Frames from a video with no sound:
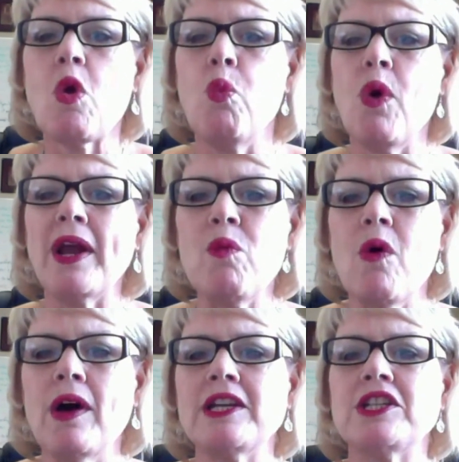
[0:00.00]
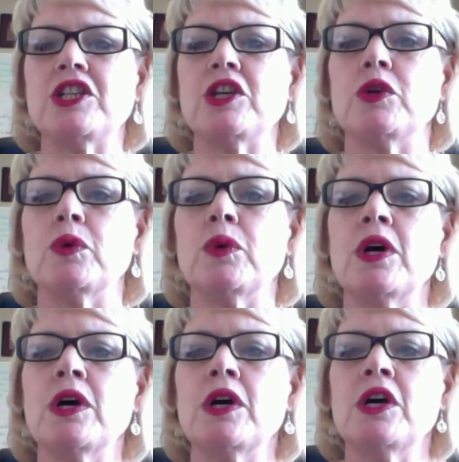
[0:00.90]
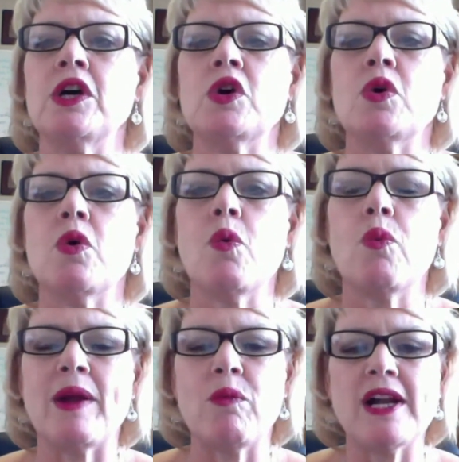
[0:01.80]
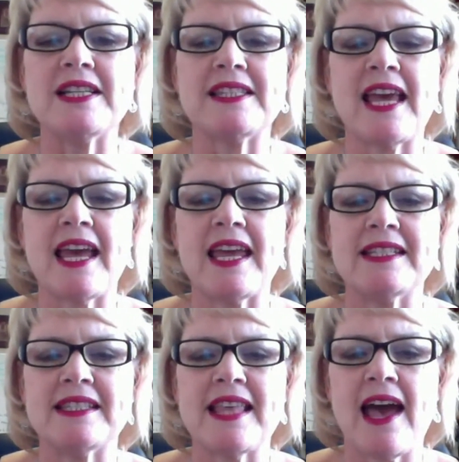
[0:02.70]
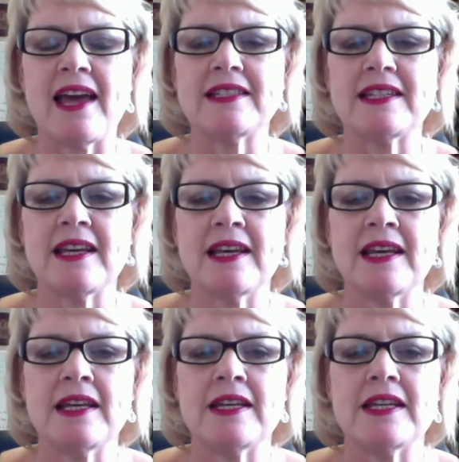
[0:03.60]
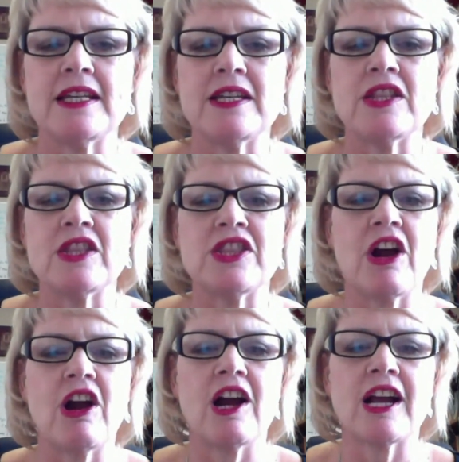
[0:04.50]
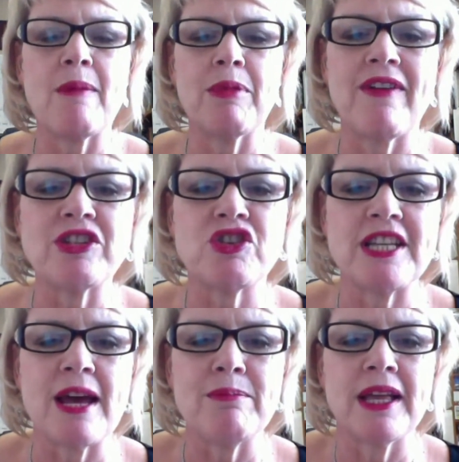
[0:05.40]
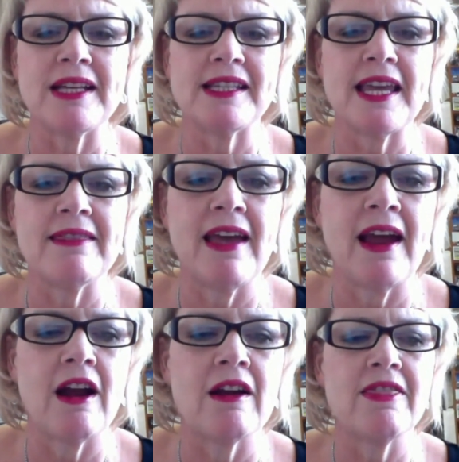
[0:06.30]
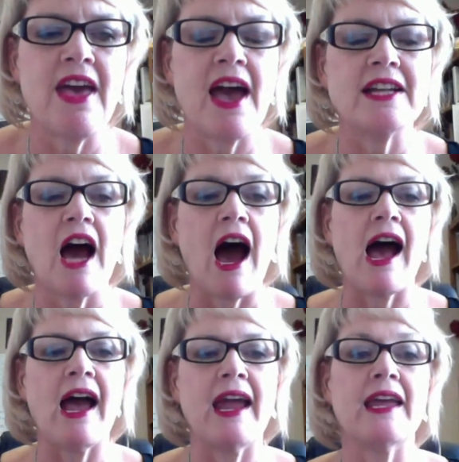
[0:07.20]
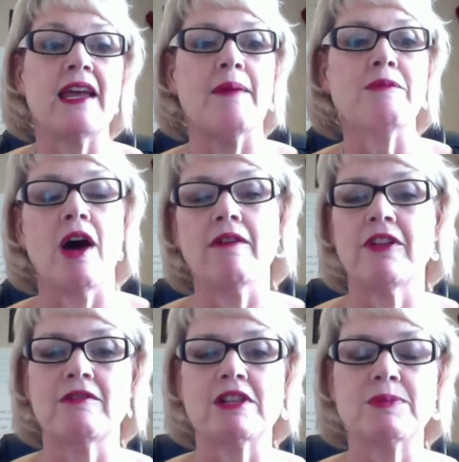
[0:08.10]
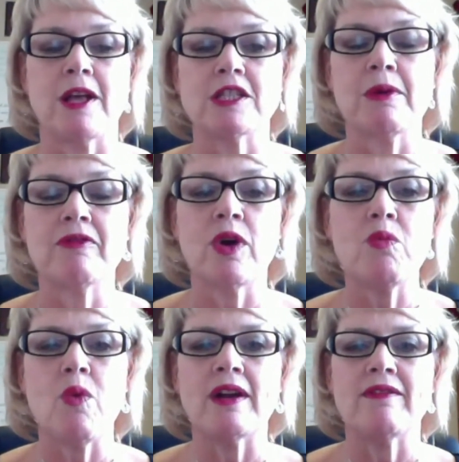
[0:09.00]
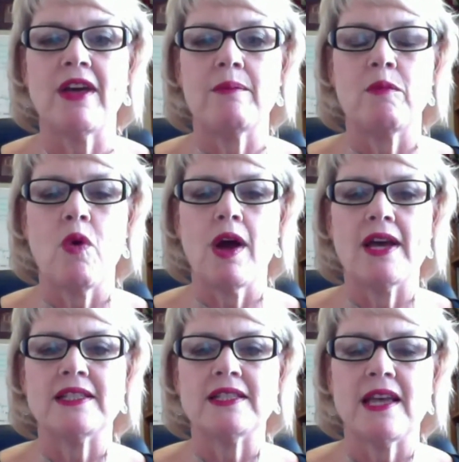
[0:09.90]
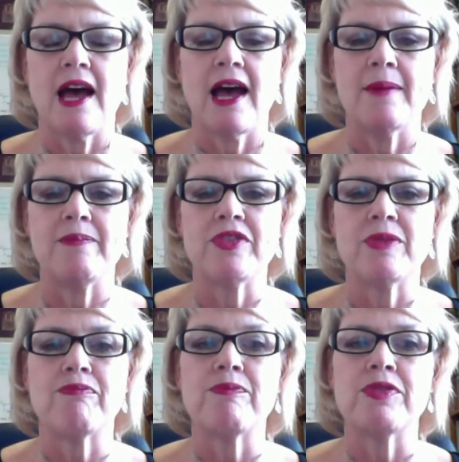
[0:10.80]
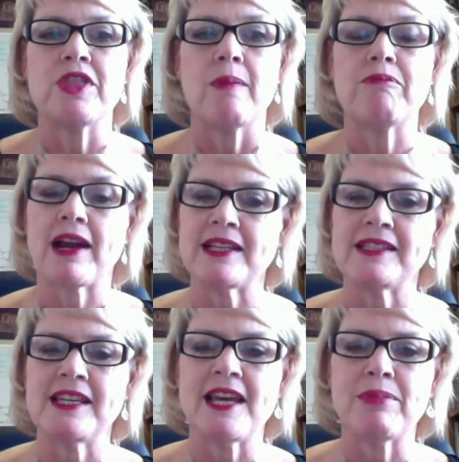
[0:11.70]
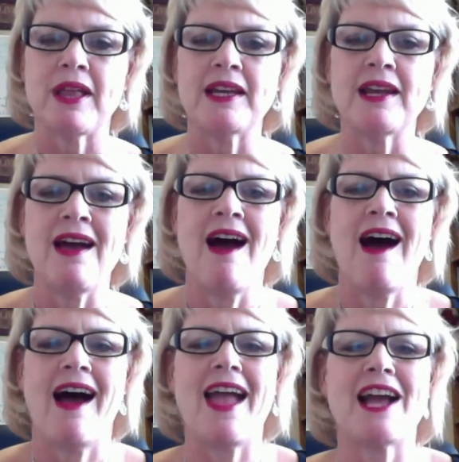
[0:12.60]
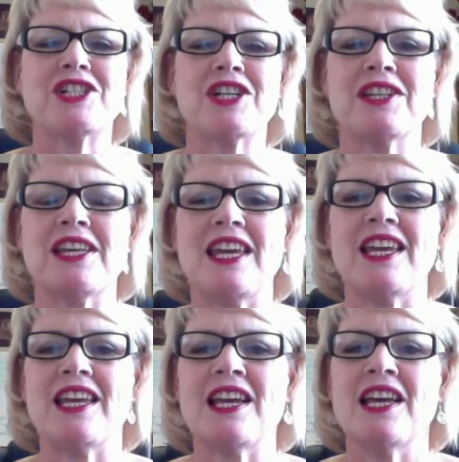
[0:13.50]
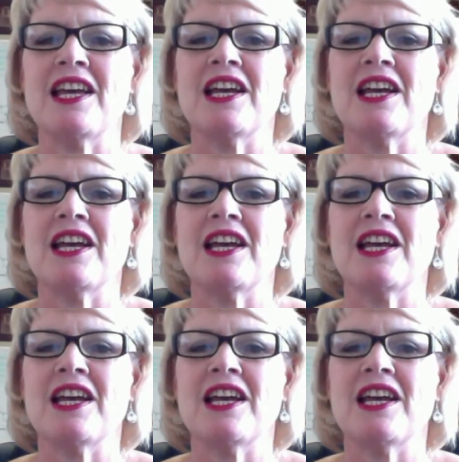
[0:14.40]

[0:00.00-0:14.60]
what I wanted to say is that there are a couple of extra templates in there that I am not fully responsible for. One of them was the pregnancy template. I actually